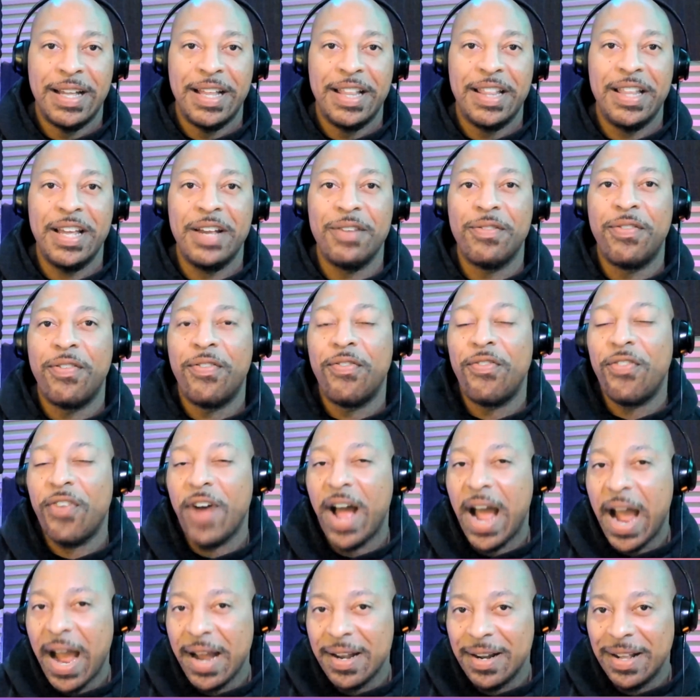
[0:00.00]
Then
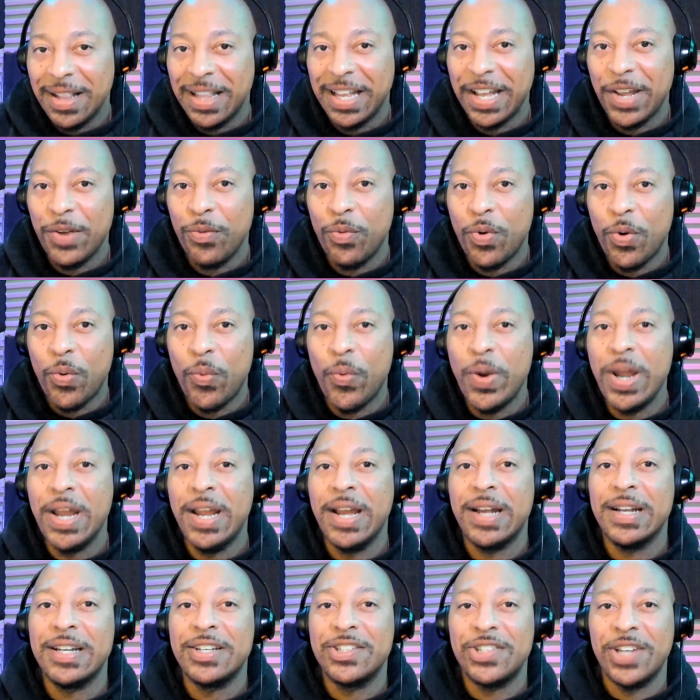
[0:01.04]
finally, when we
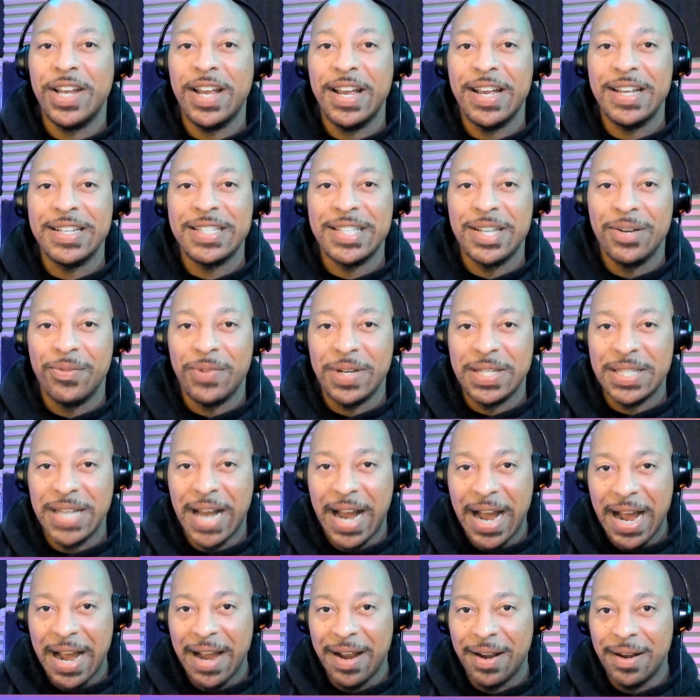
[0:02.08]
get a chance to
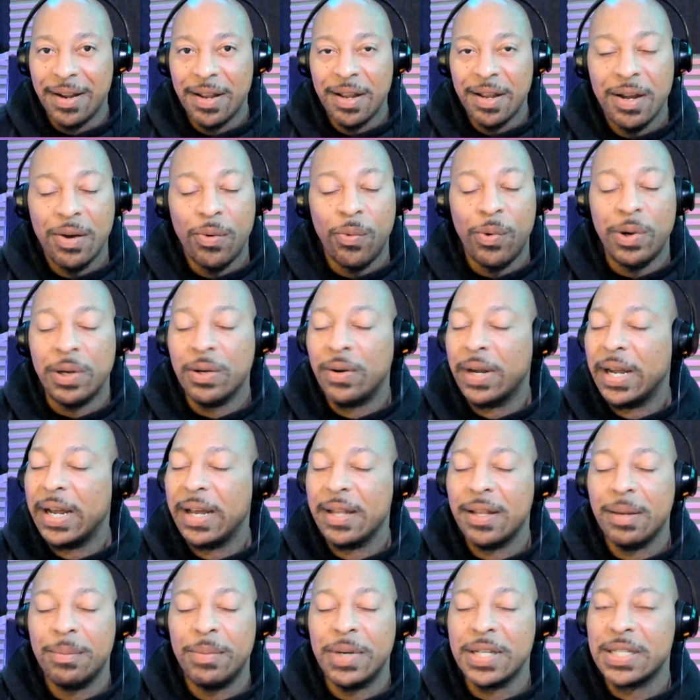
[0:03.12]
retire, we don't
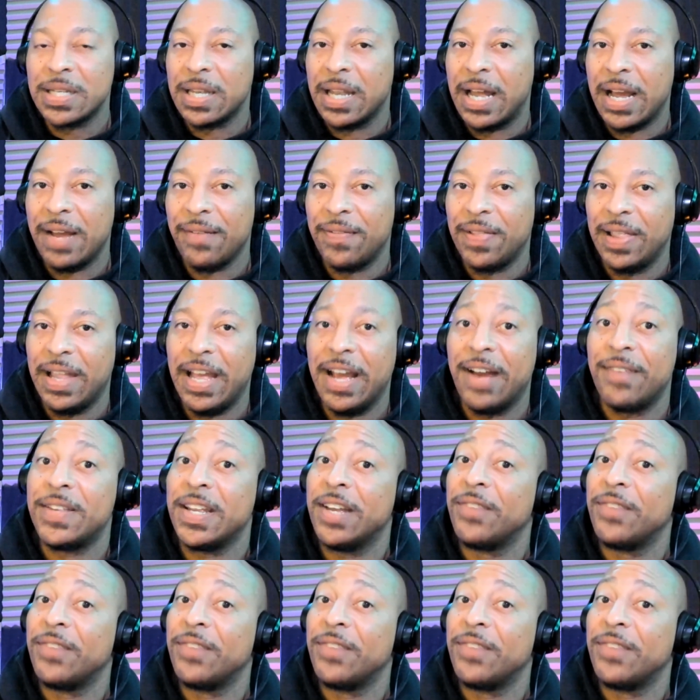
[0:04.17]
have that much life left.